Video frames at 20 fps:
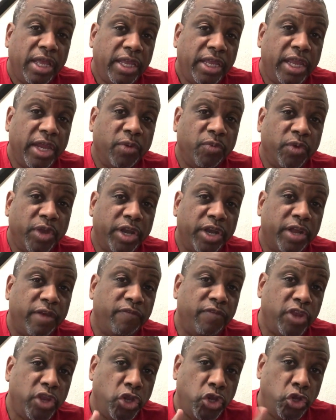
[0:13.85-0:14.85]
Get Rid
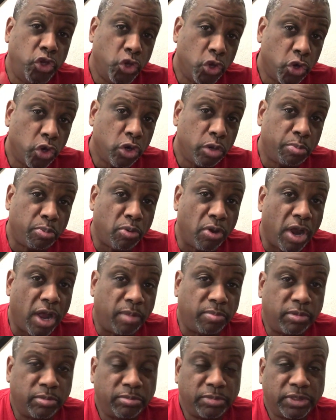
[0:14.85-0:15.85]
of Your
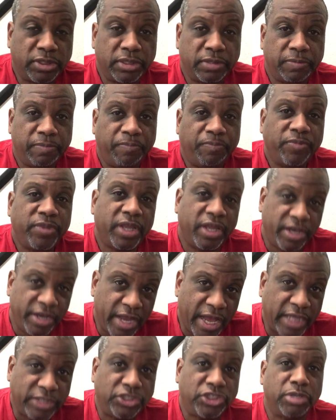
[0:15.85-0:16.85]
Problems and
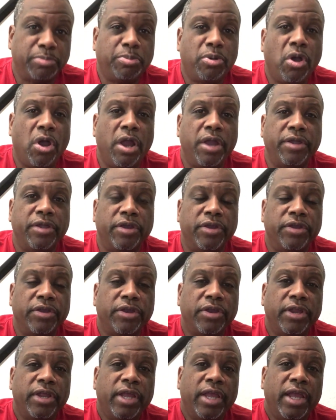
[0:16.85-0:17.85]
Not Your Partner.
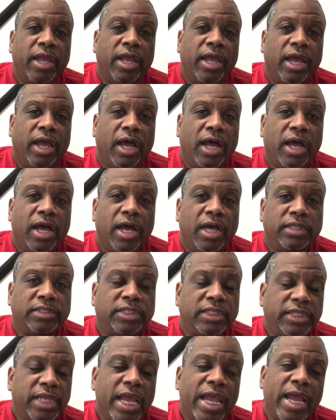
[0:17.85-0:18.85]
Uh,
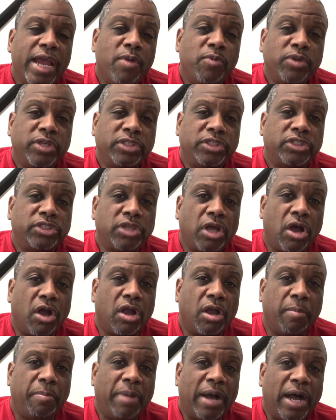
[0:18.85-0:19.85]
today, I wanted to
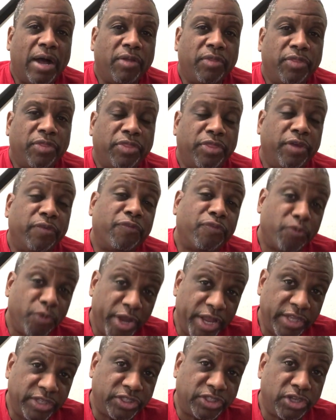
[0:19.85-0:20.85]
talk about the
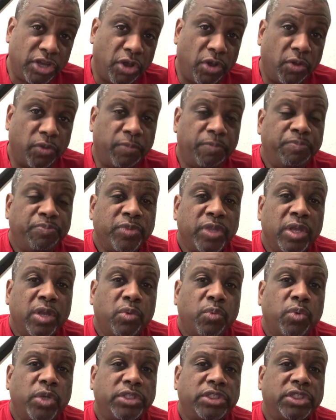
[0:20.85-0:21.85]
friend zone,
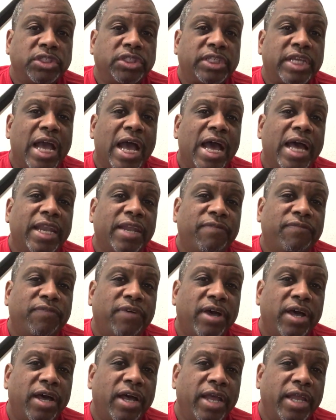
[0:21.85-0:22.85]
which is kind of
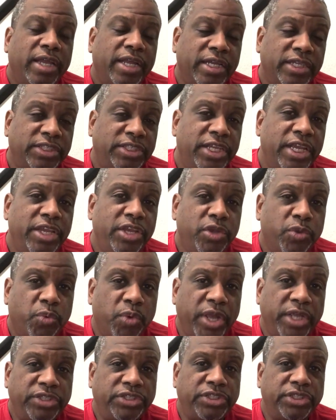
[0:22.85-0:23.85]
a
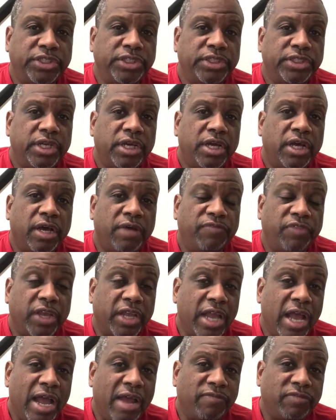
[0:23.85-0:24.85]
continuation of the
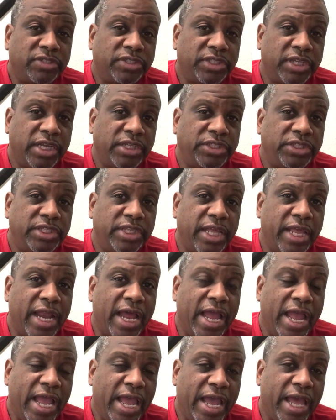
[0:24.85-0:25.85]
conversation that
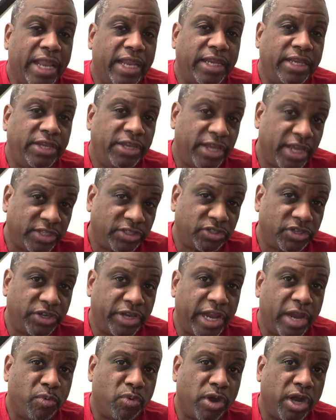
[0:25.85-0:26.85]
I had
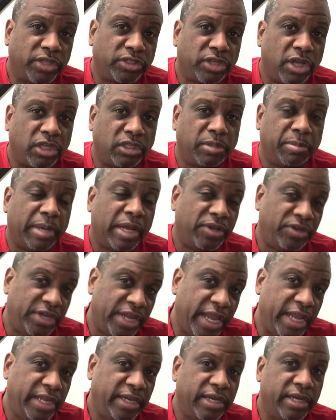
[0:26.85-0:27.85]
yesterday where I talked about
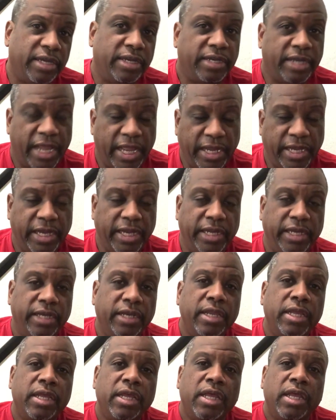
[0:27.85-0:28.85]
date, dating.